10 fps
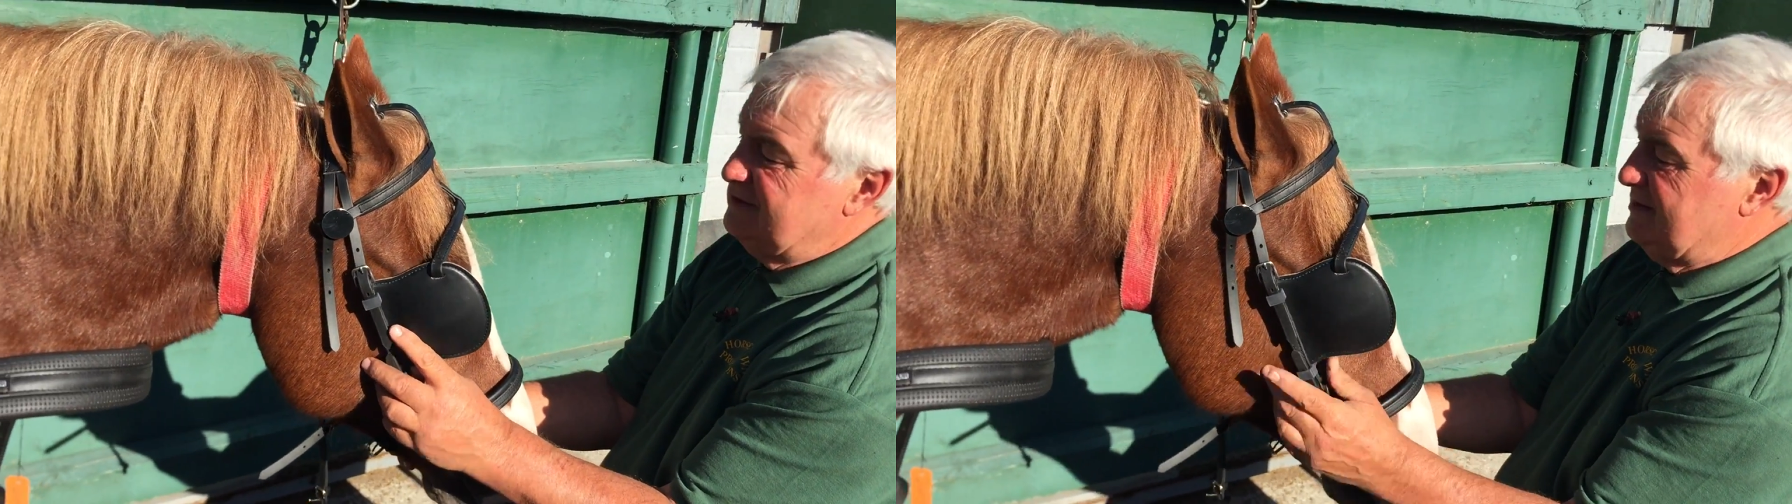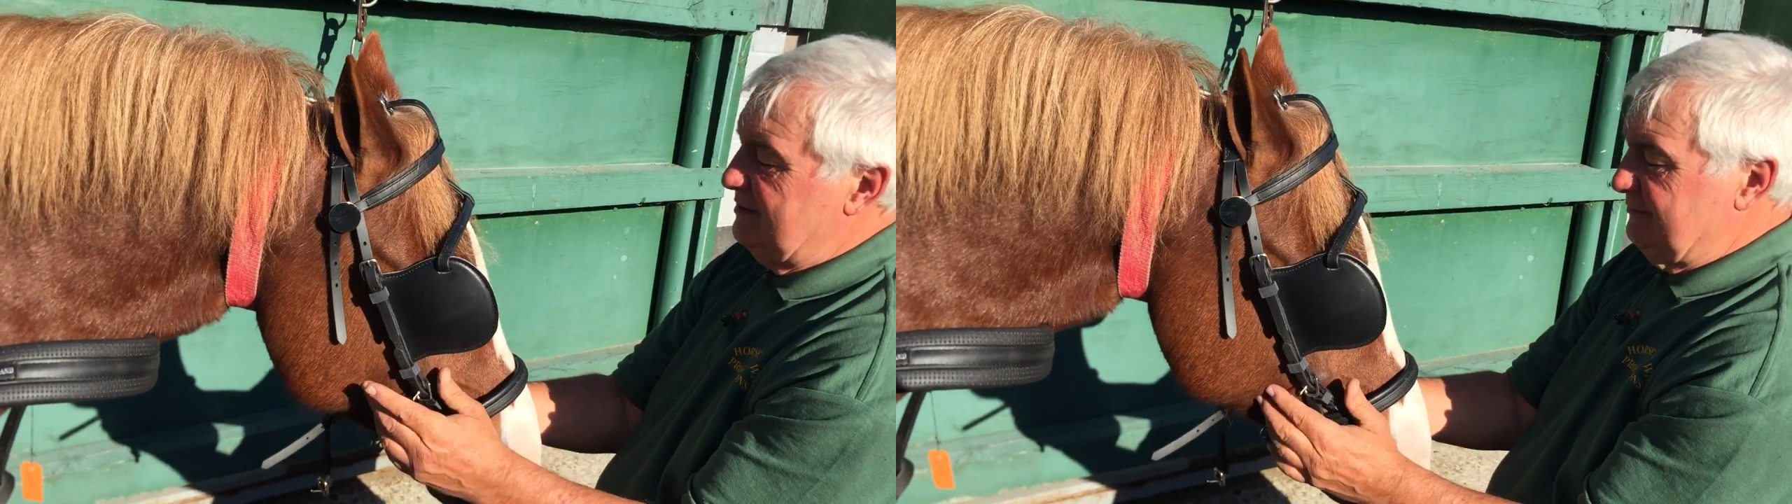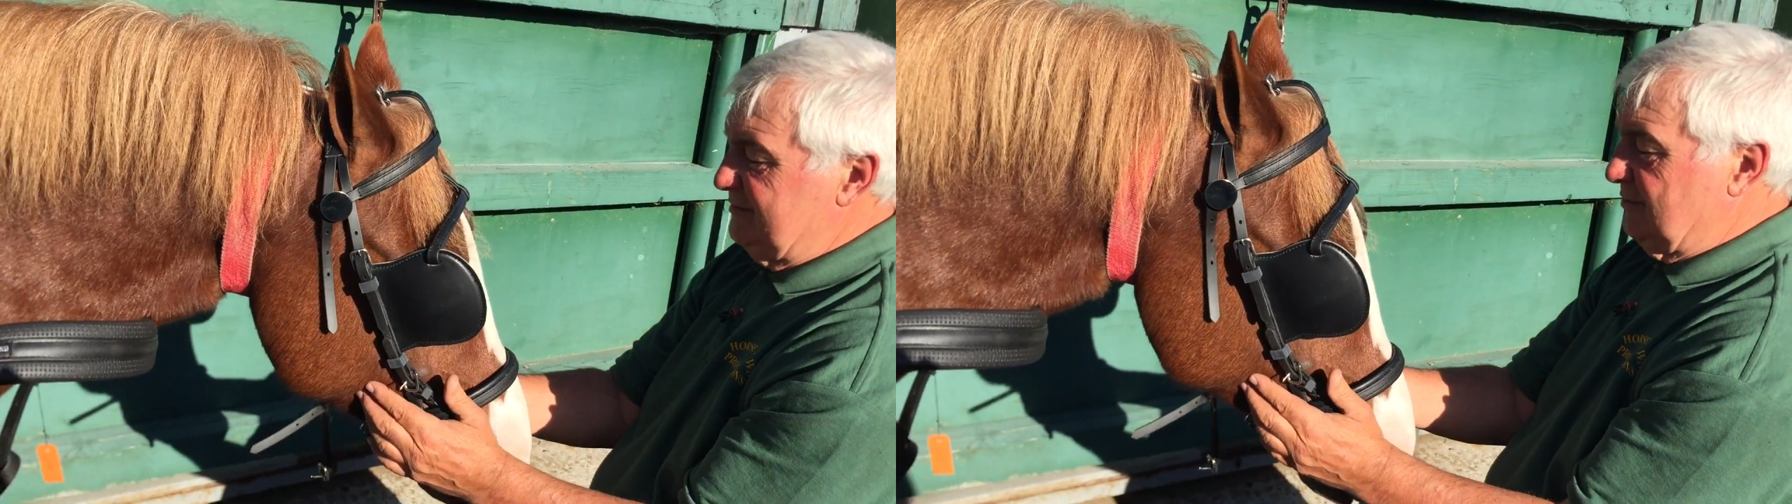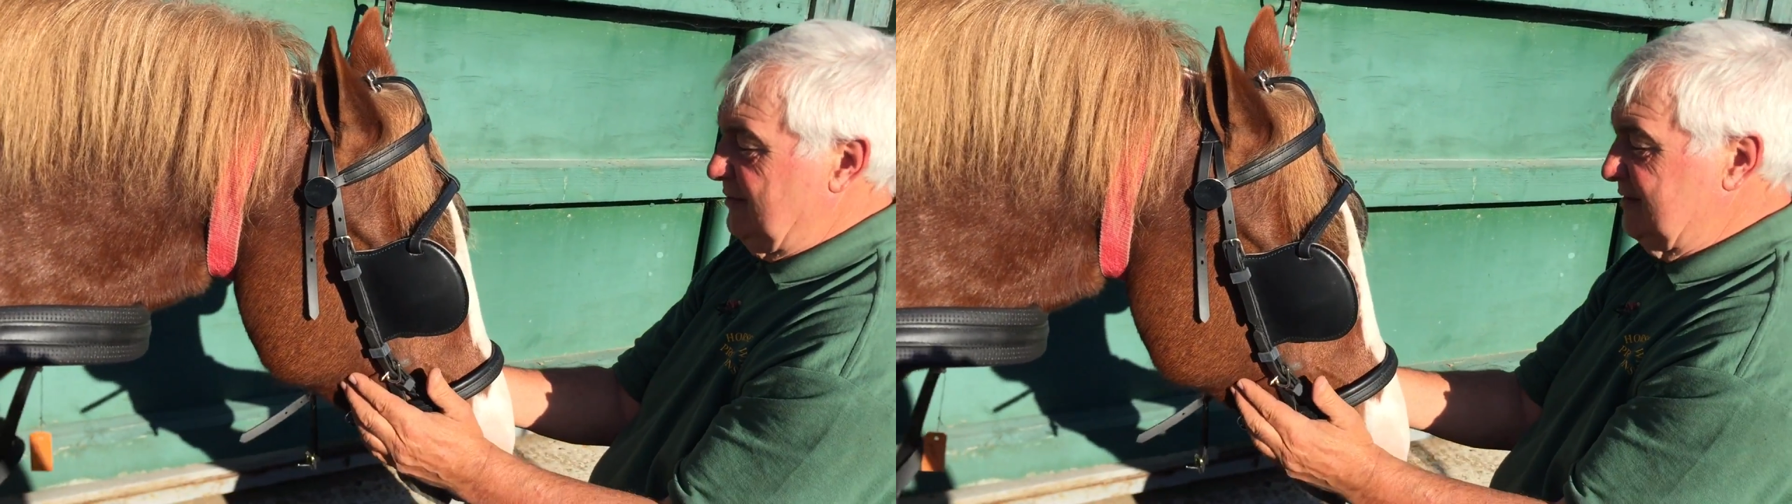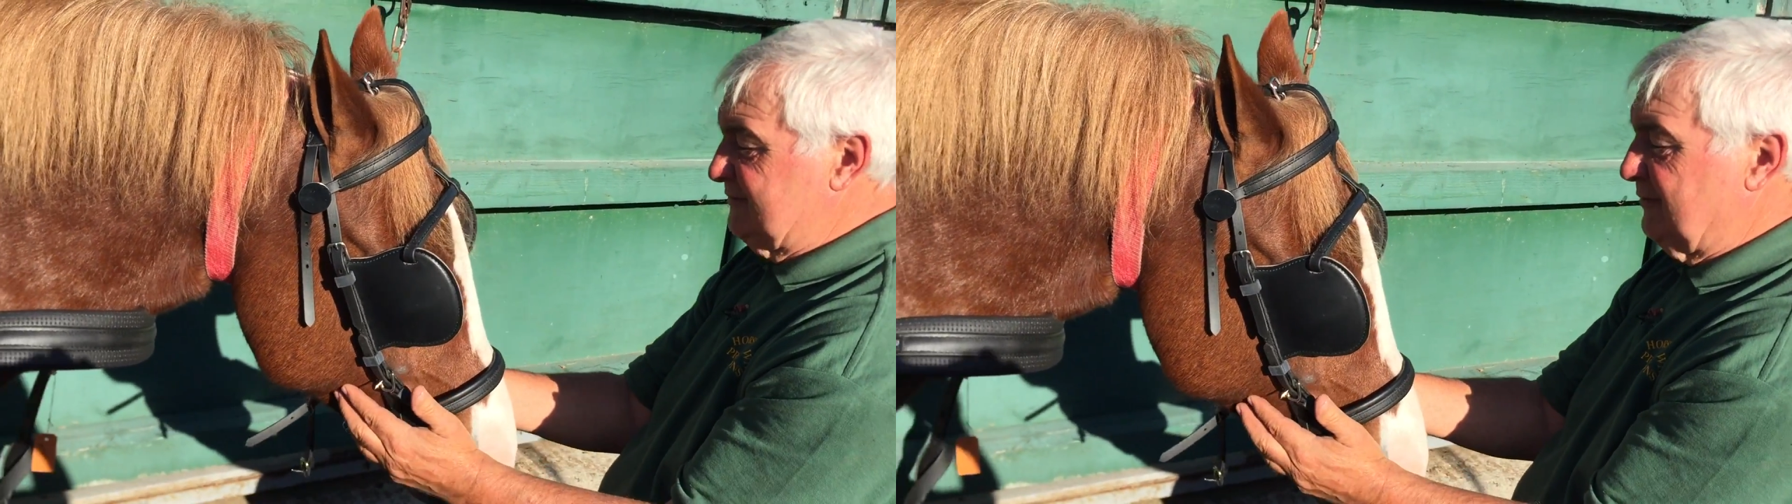the centre of his eye. That's